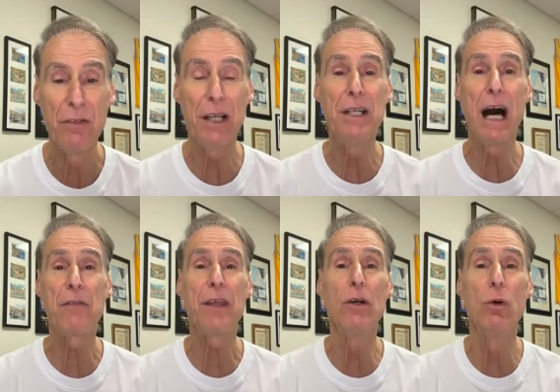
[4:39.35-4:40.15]
that
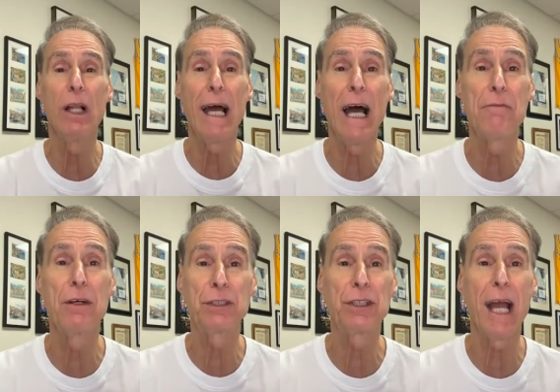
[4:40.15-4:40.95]
nothing will
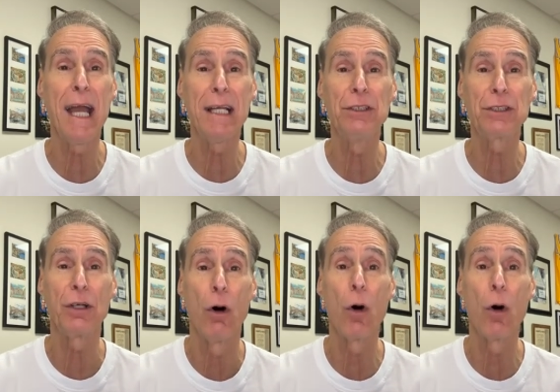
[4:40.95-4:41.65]
ever change